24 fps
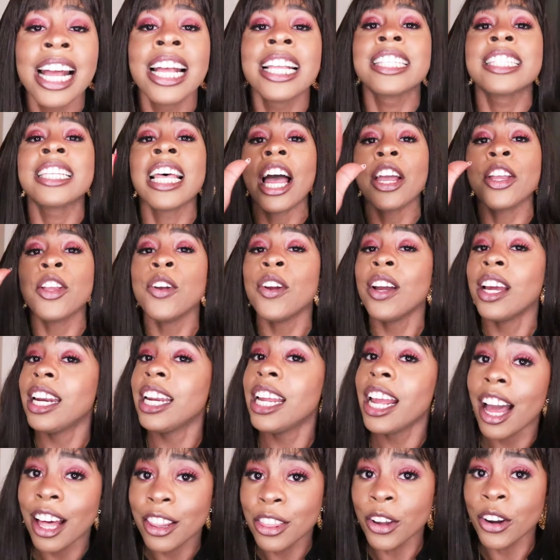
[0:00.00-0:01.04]
tell you
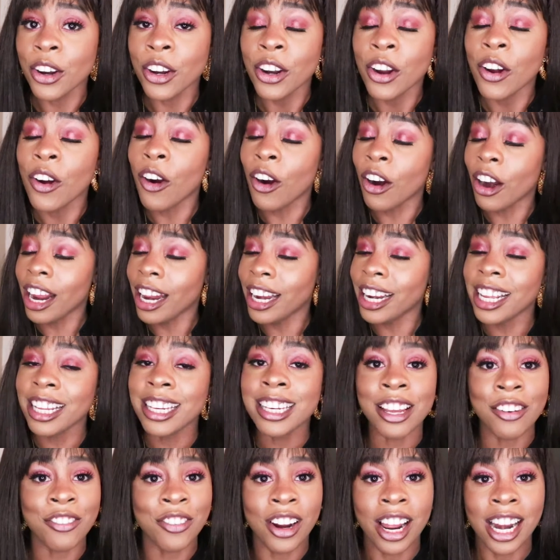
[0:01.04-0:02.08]
any other or any
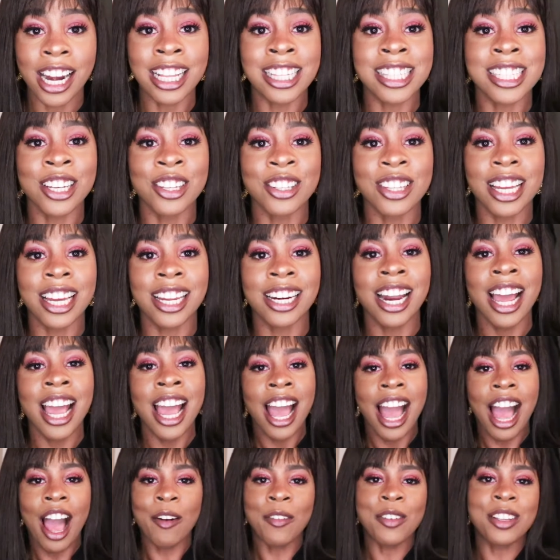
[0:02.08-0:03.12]
different. And until then,
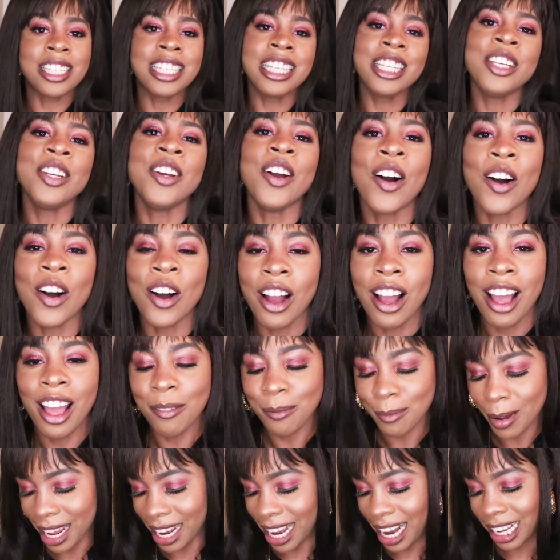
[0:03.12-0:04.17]
I will see you all
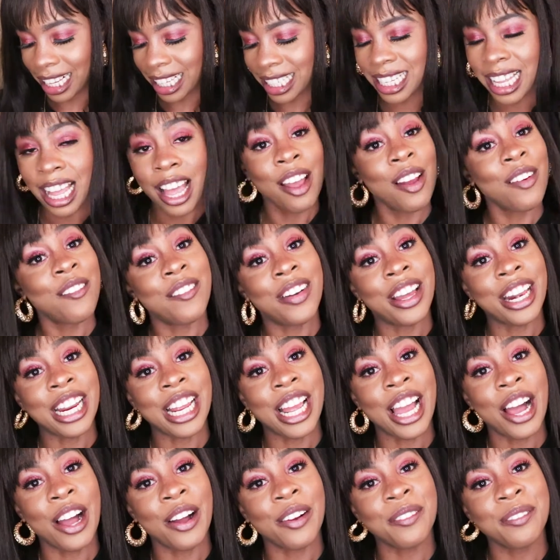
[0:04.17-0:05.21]
in my next
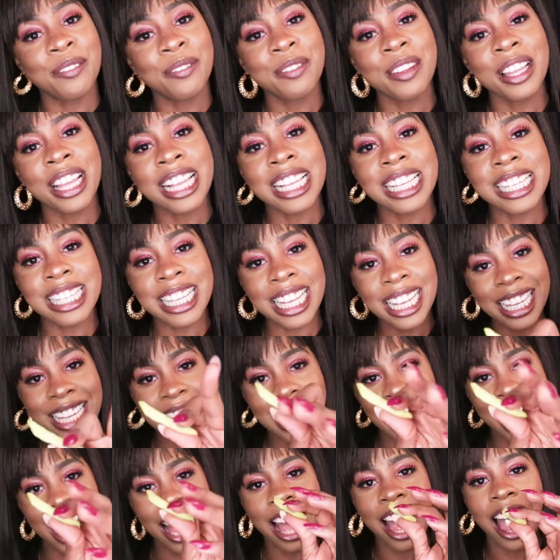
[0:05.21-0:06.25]
video. See
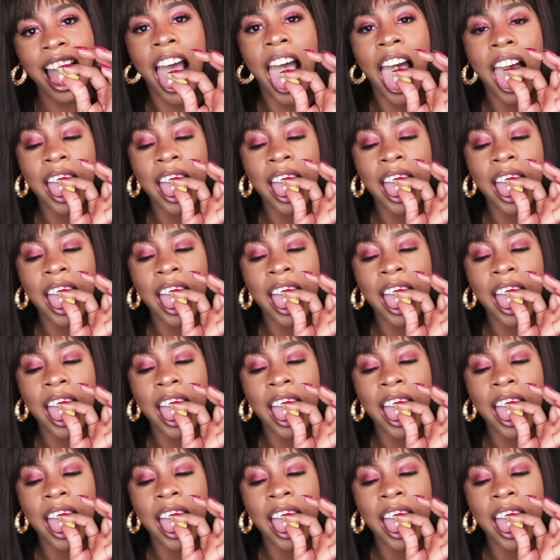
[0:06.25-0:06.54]
ya.